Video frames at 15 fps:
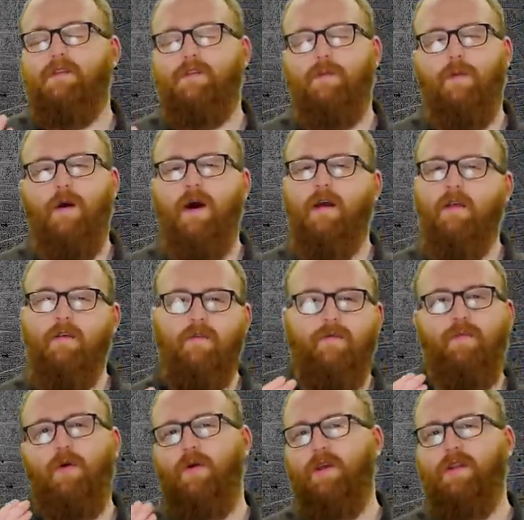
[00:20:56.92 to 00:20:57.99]
twelve
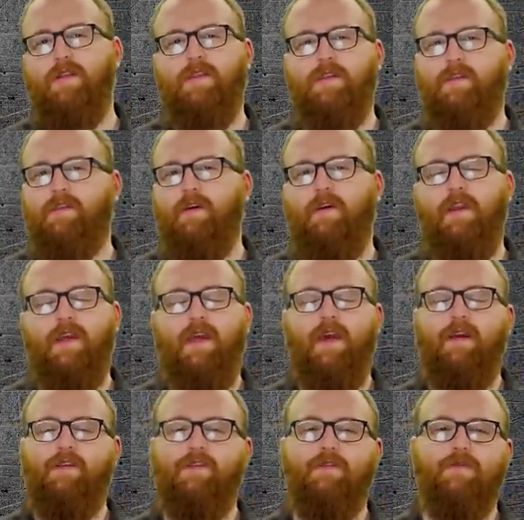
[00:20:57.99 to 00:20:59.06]
points on
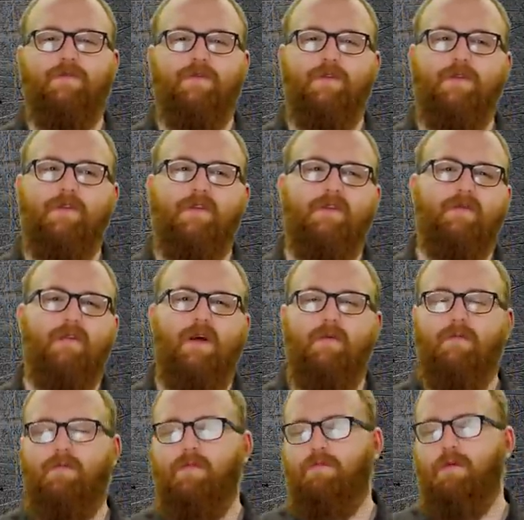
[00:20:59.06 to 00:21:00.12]
Engage on All Fronts, like
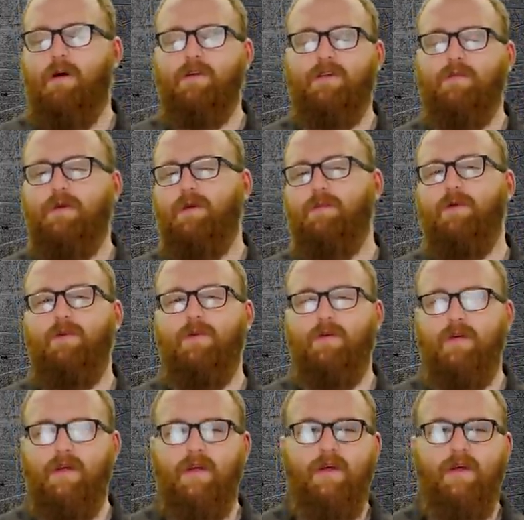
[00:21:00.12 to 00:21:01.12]
possibly more.